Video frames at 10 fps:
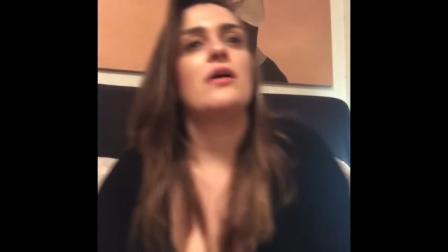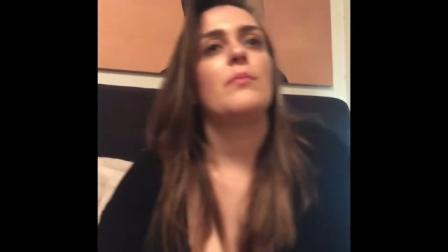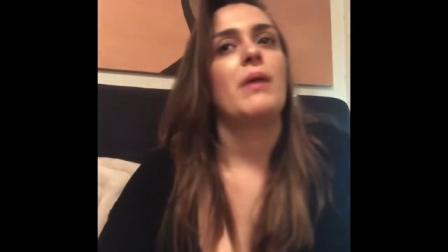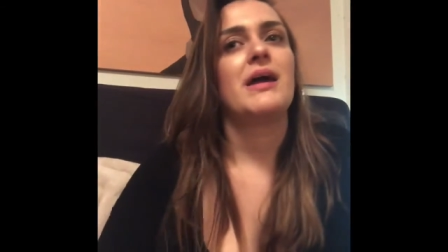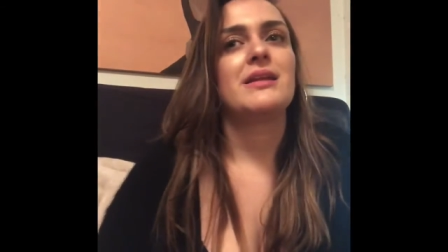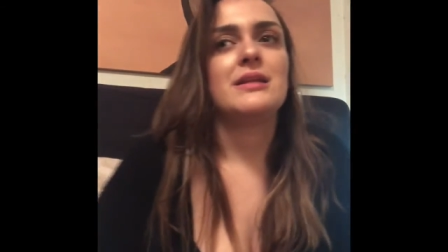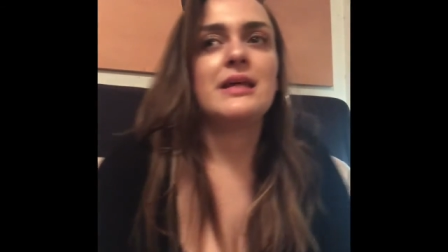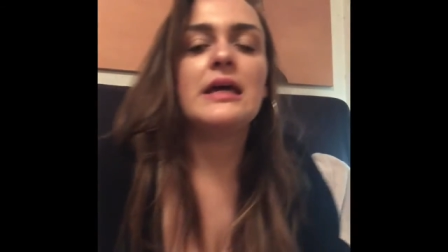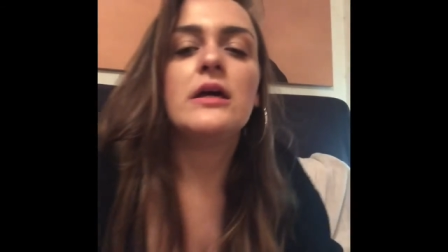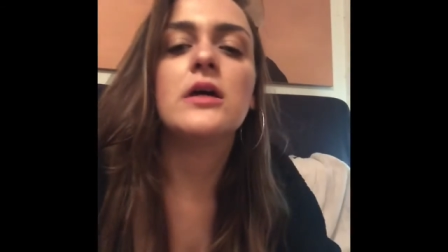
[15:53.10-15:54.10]
my
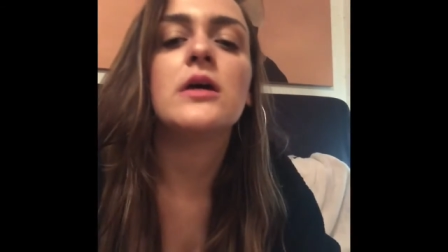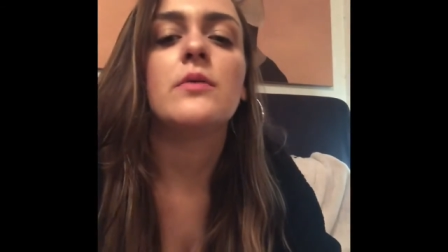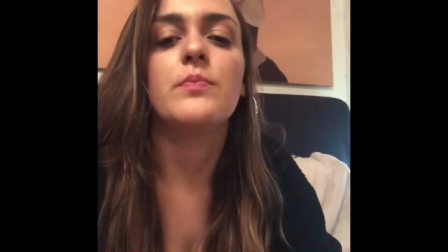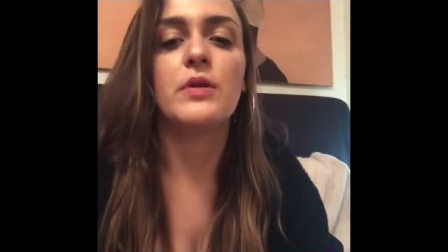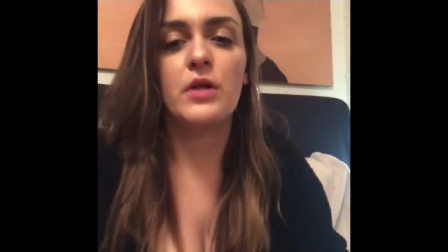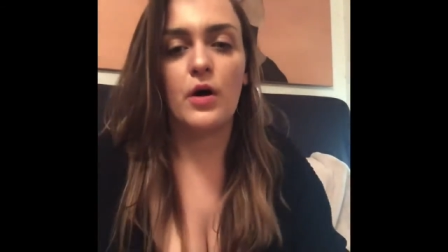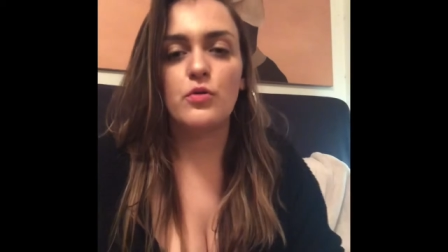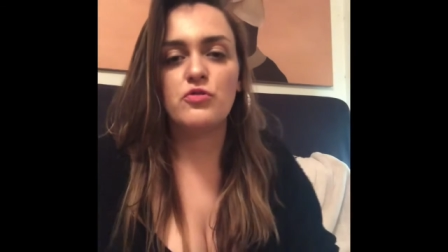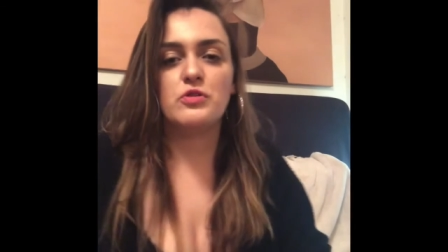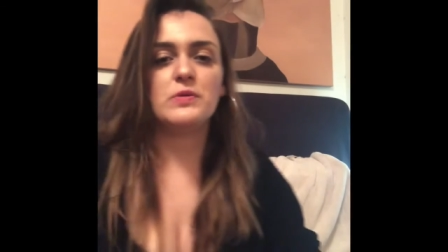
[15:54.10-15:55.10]
link below
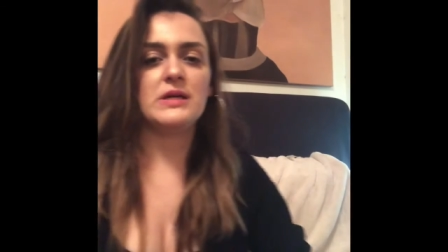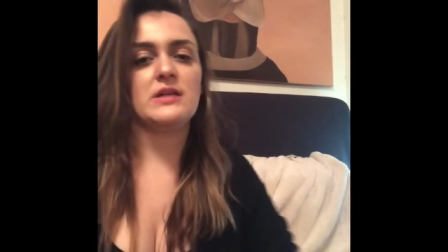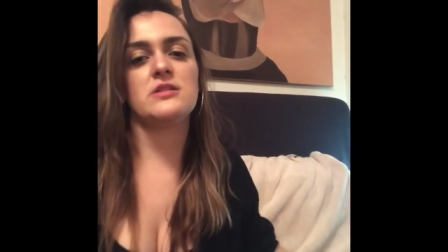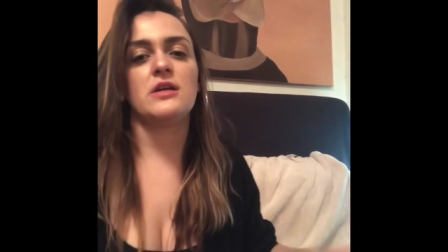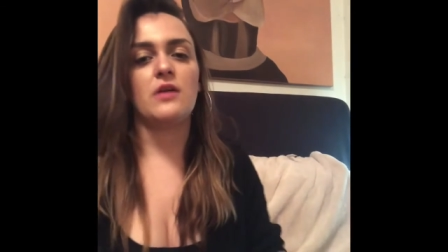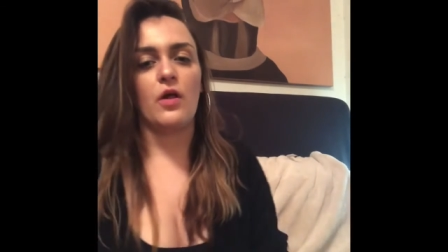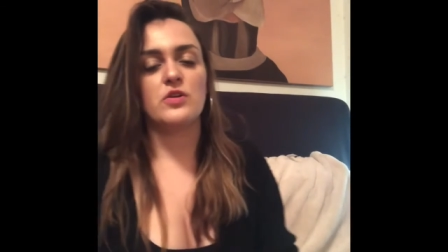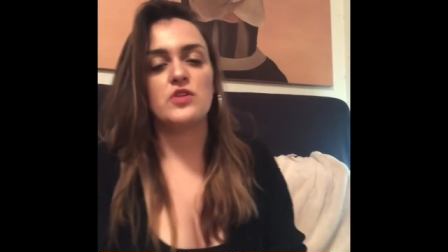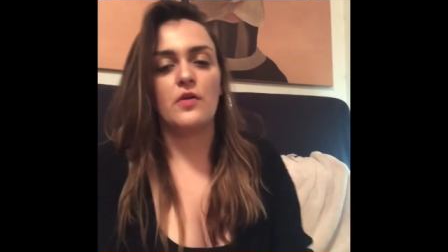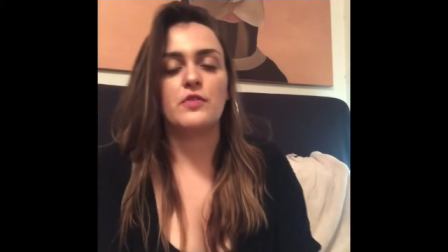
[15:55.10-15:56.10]
so you can get
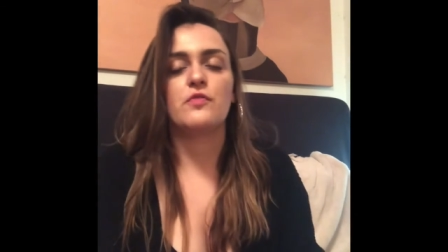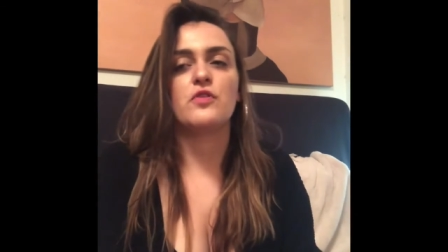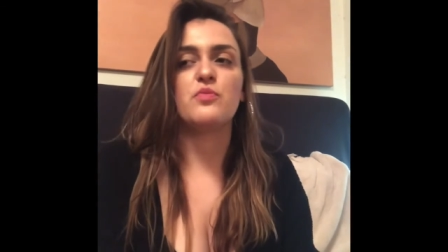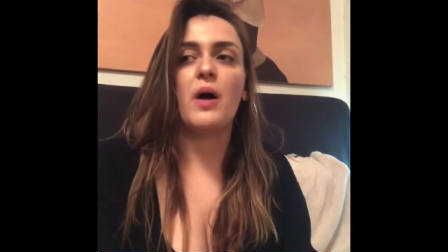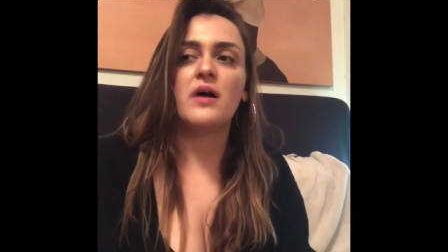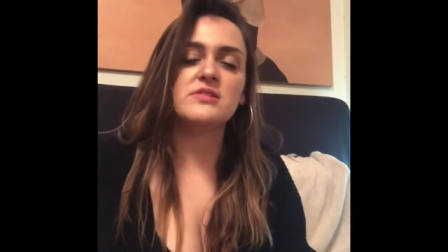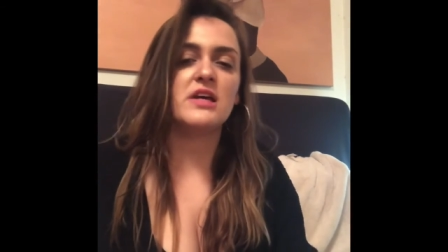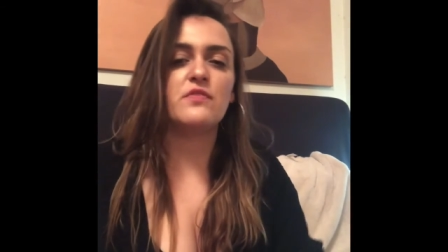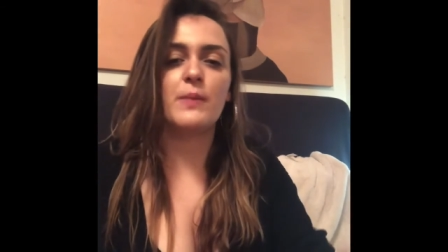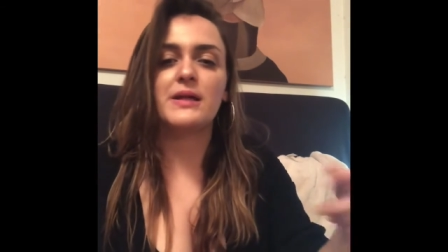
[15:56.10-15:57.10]
$10 off your first box
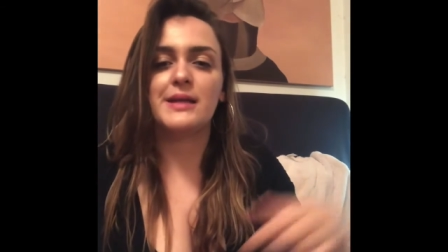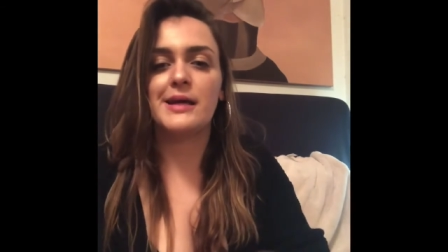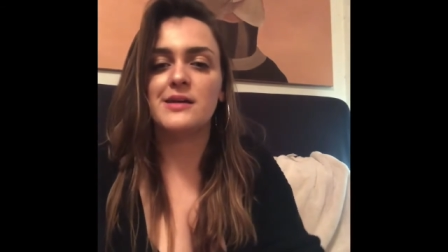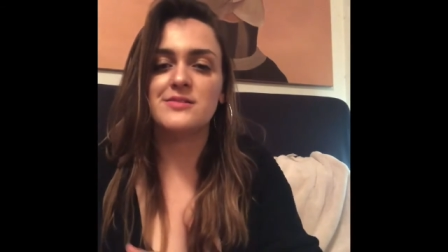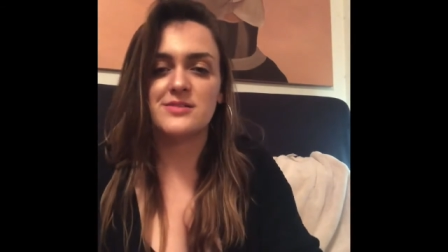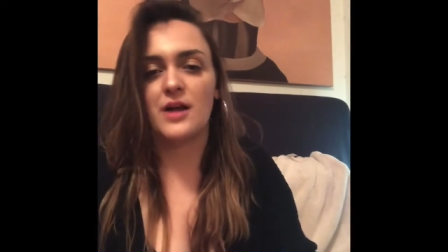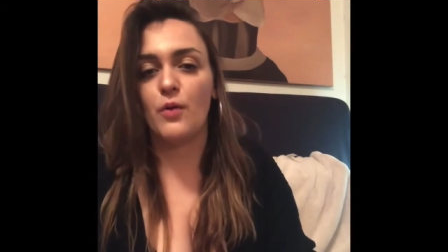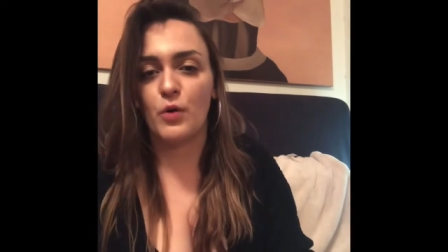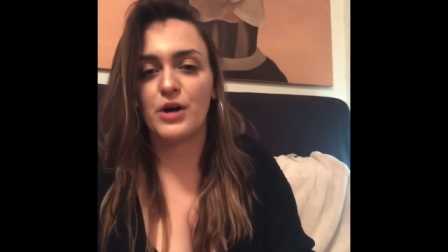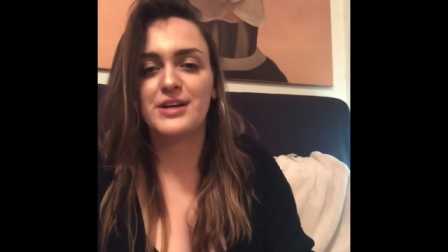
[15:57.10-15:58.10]
if my link does not
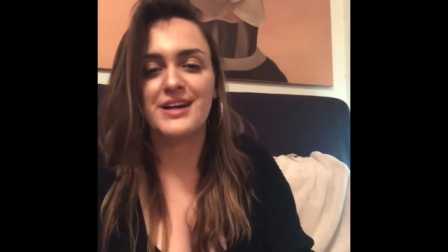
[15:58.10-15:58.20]
work